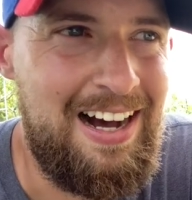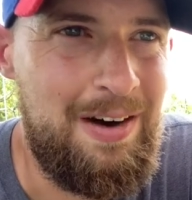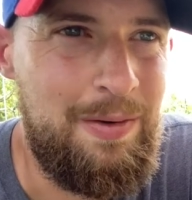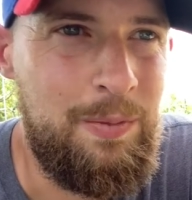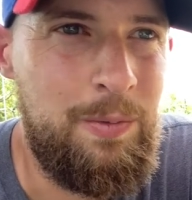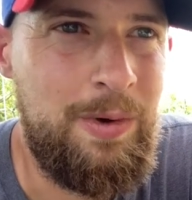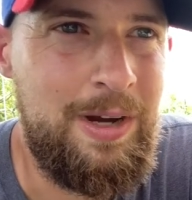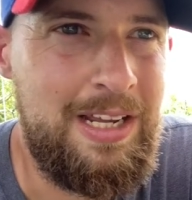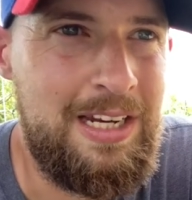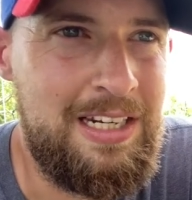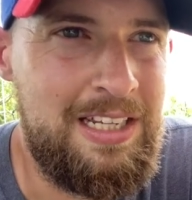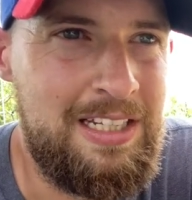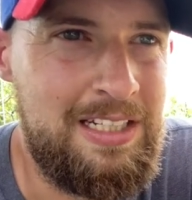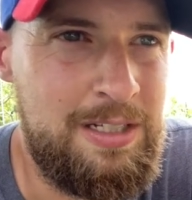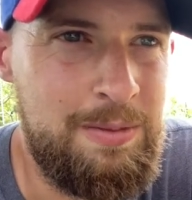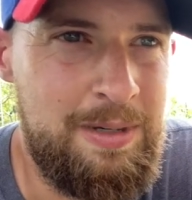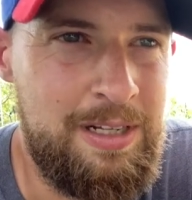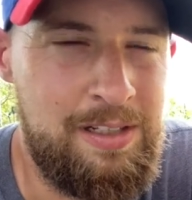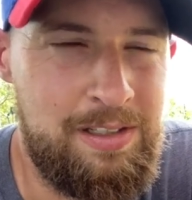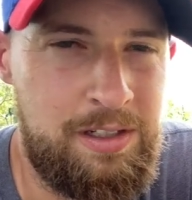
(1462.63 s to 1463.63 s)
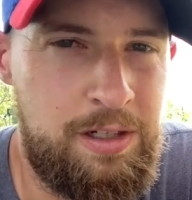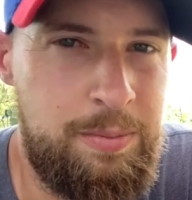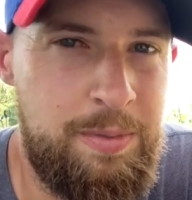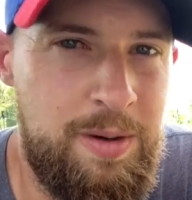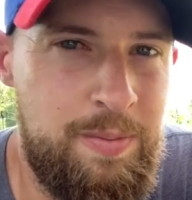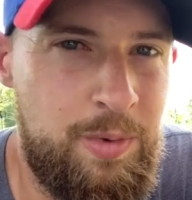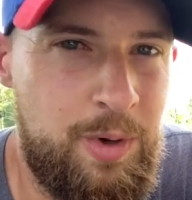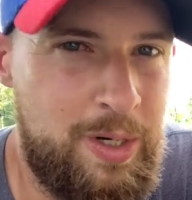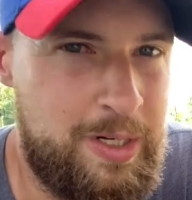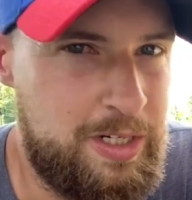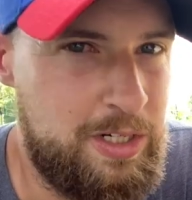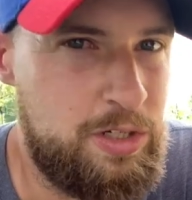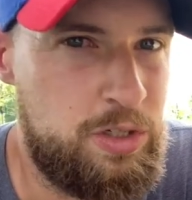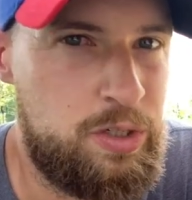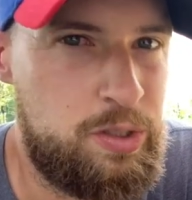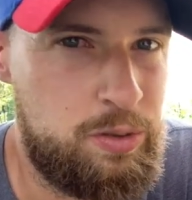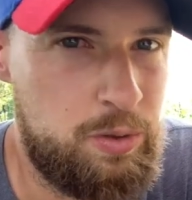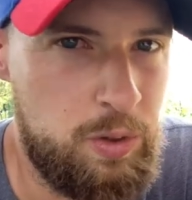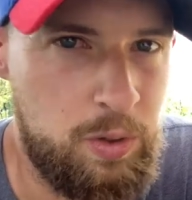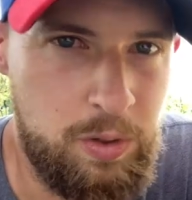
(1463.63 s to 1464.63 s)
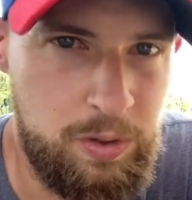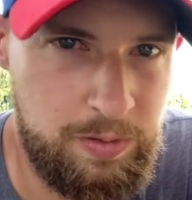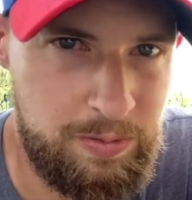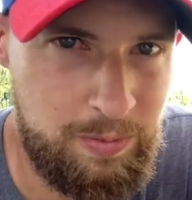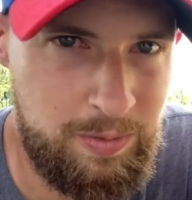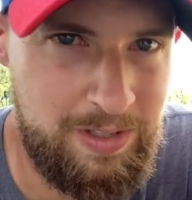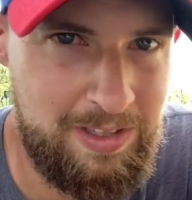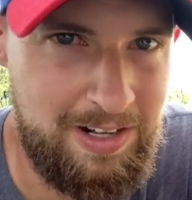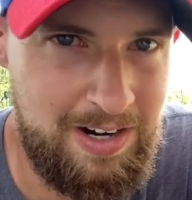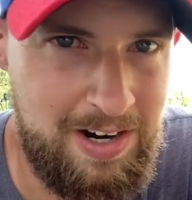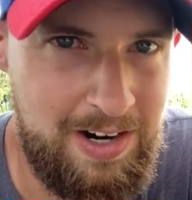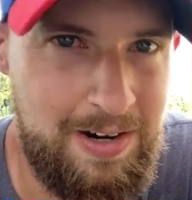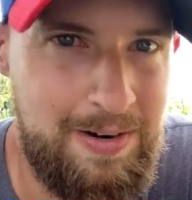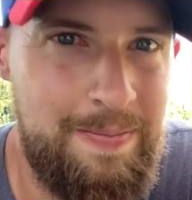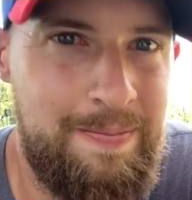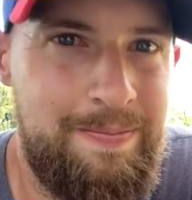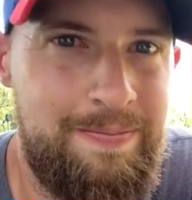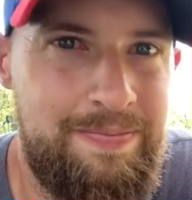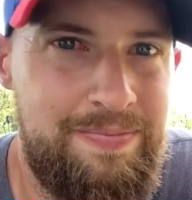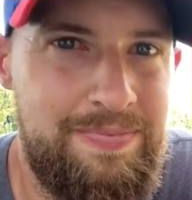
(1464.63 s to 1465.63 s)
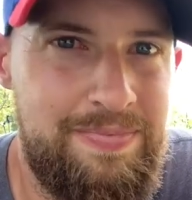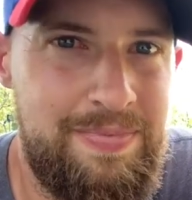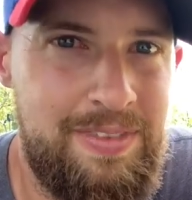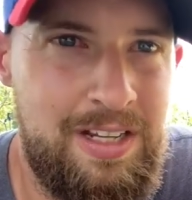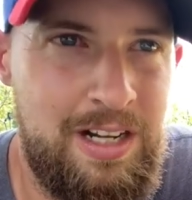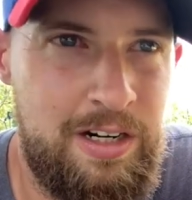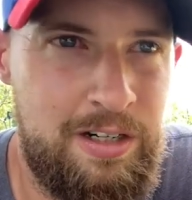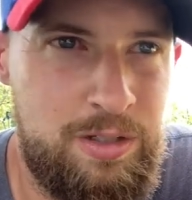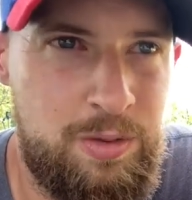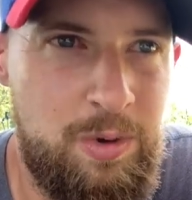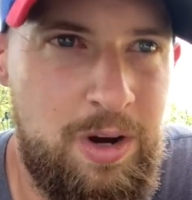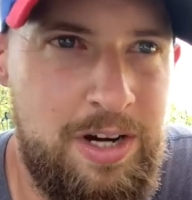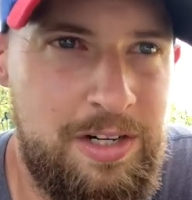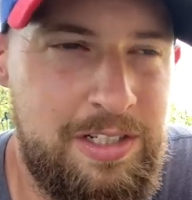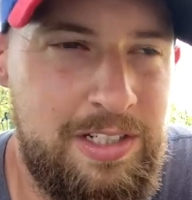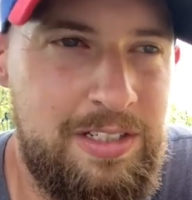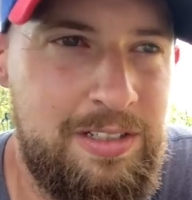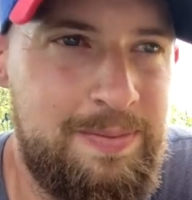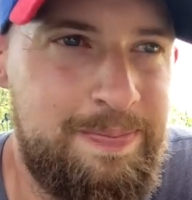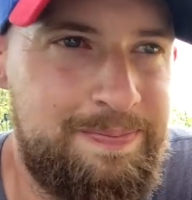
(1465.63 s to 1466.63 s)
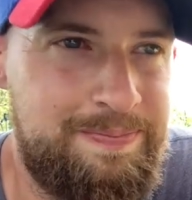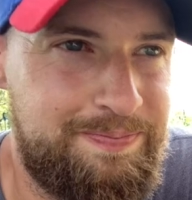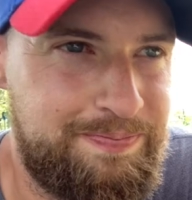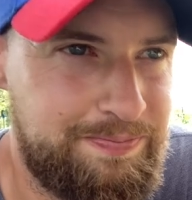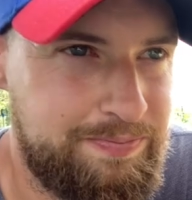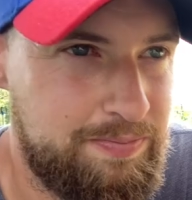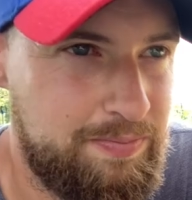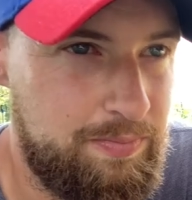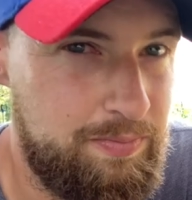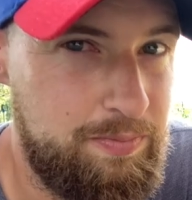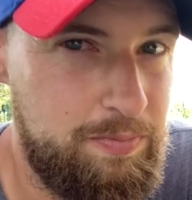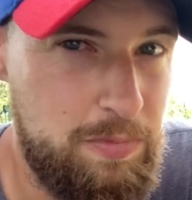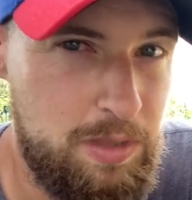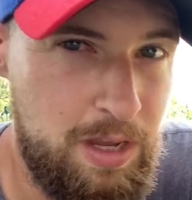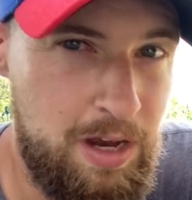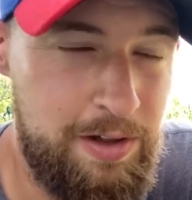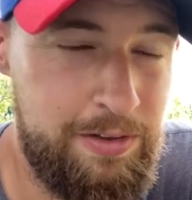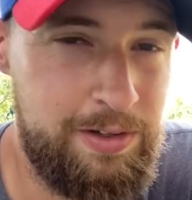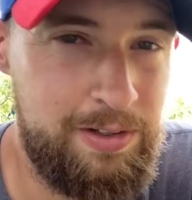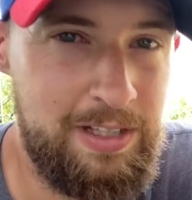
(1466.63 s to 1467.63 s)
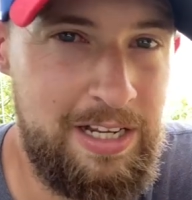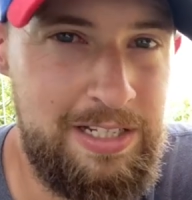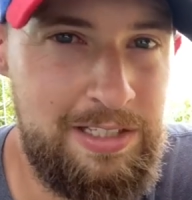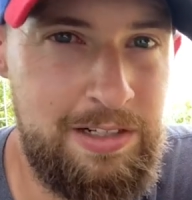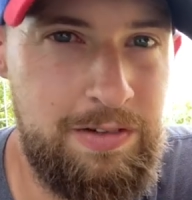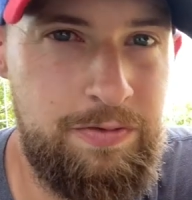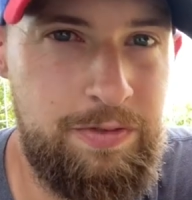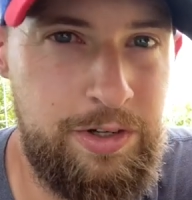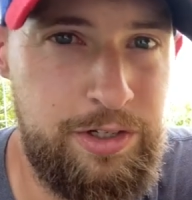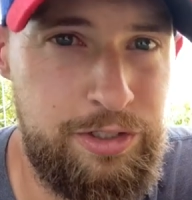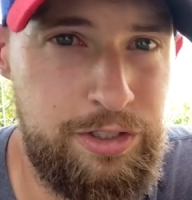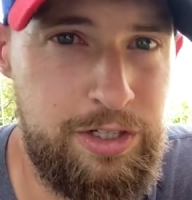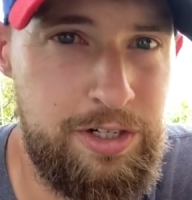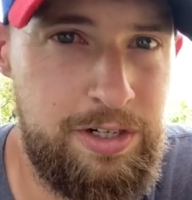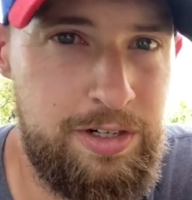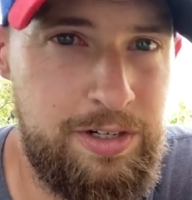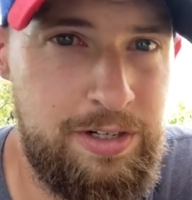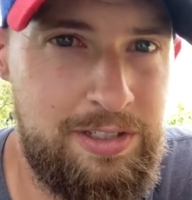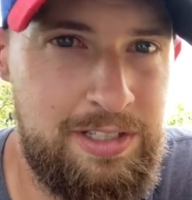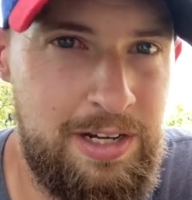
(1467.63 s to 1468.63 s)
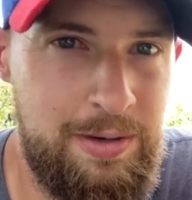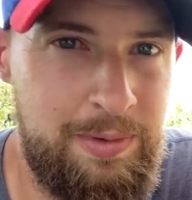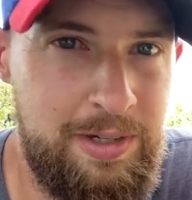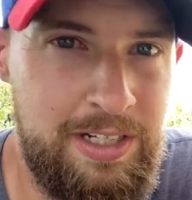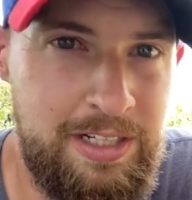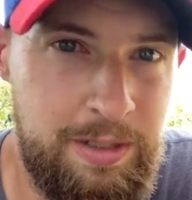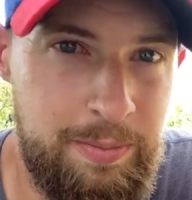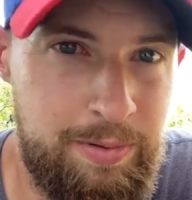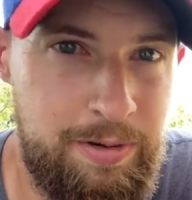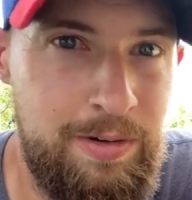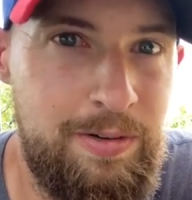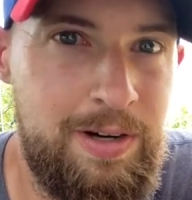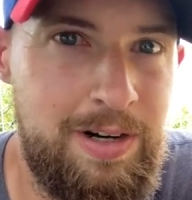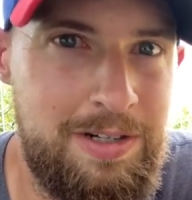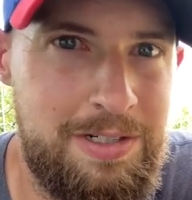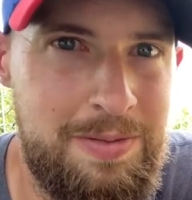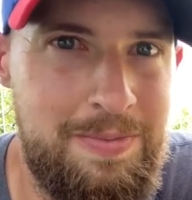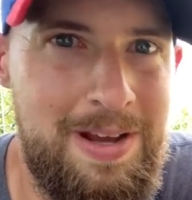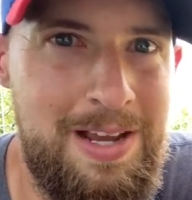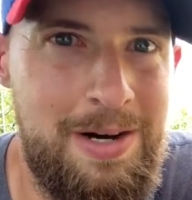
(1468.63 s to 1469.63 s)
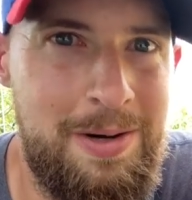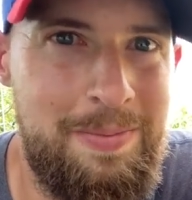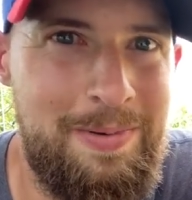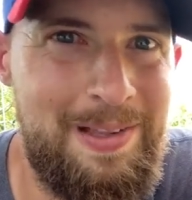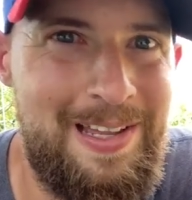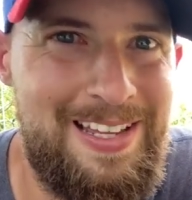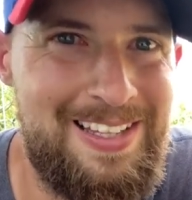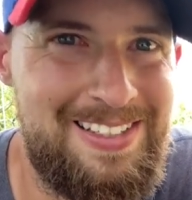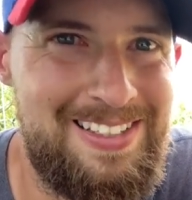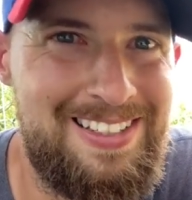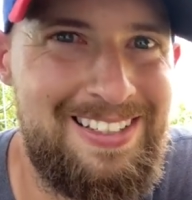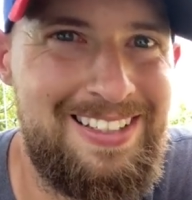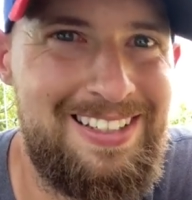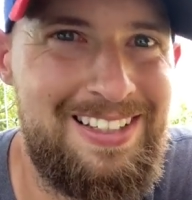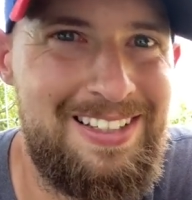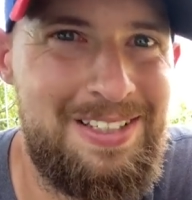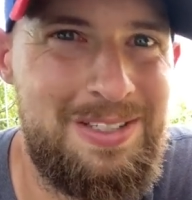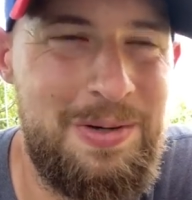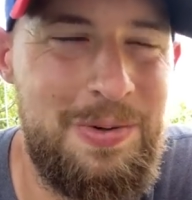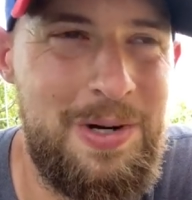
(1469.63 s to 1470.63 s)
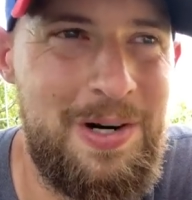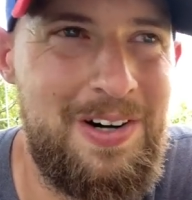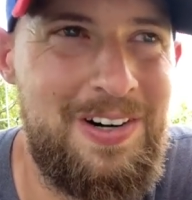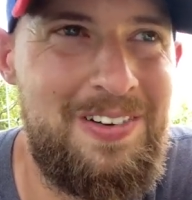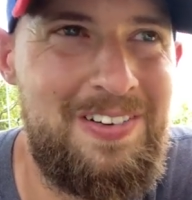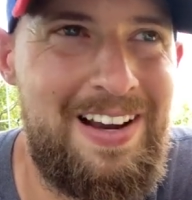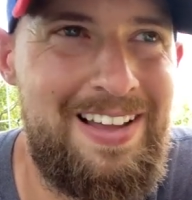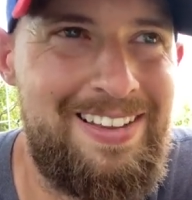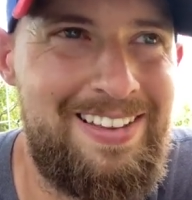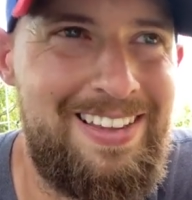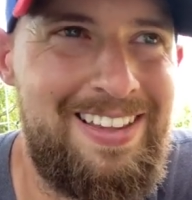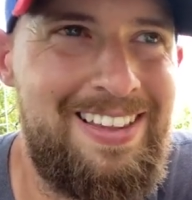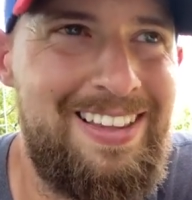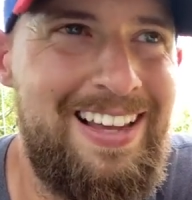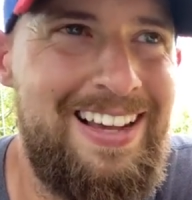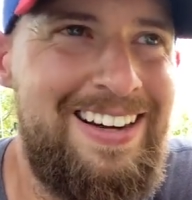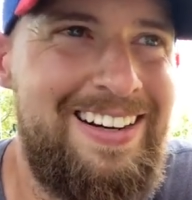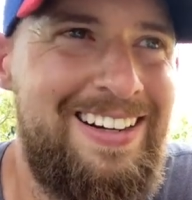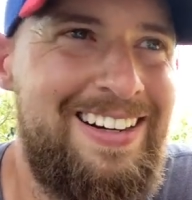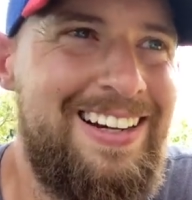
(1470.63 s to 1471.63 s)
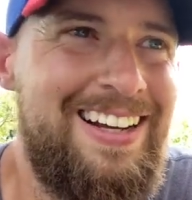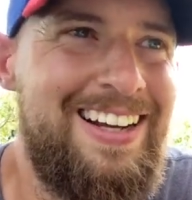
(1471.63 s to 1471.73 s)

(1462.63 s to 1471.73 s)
we need to be a little bit more controlled with our squashes. Other lesson for sure is that we need to prune our tomato plants sooner rather than later,